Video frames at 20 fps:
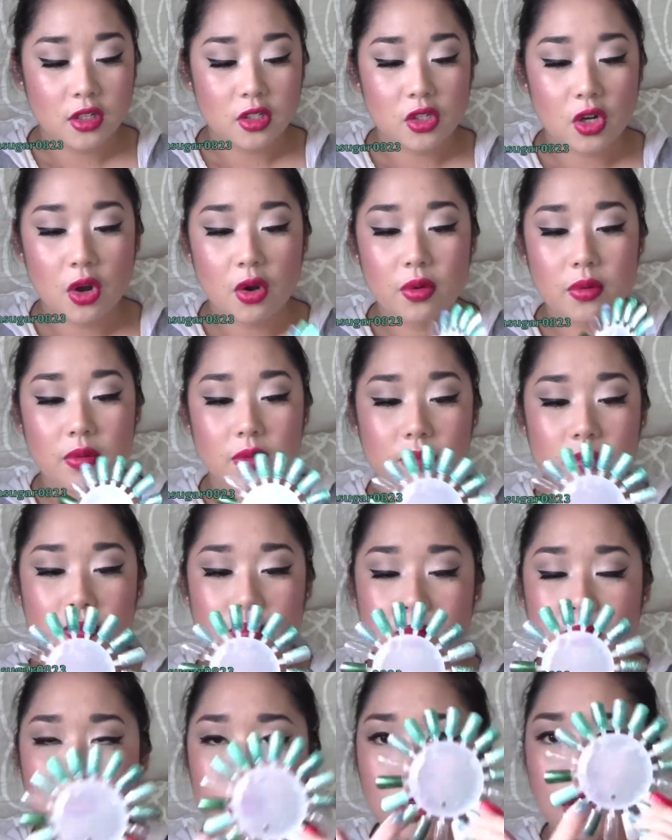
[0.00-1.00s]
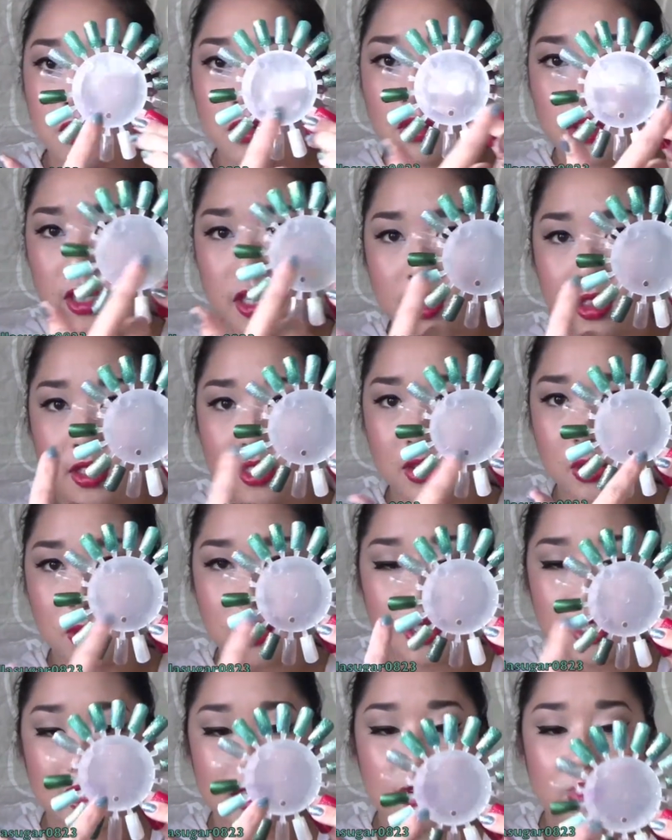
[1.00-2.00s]
Don't don't look at these
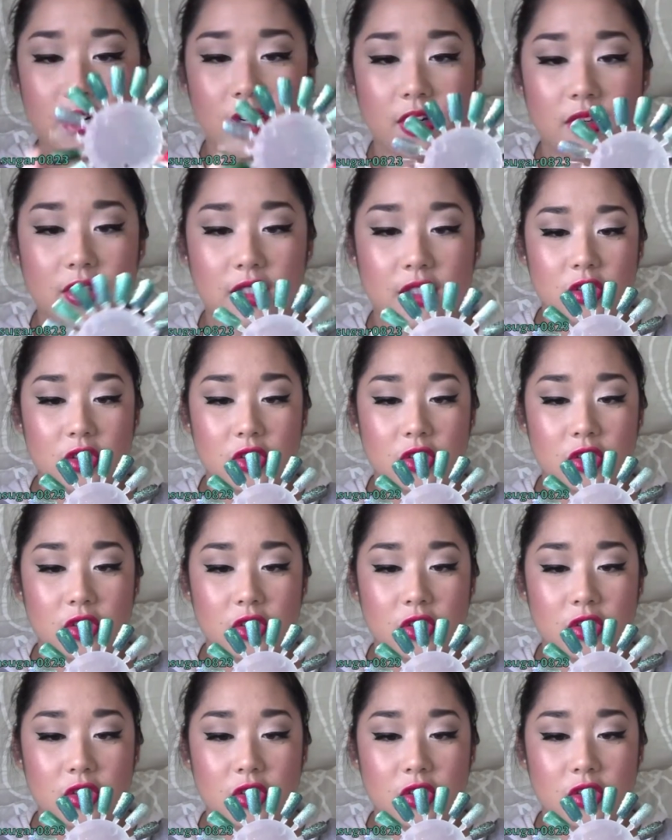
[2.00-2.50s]
ones down here.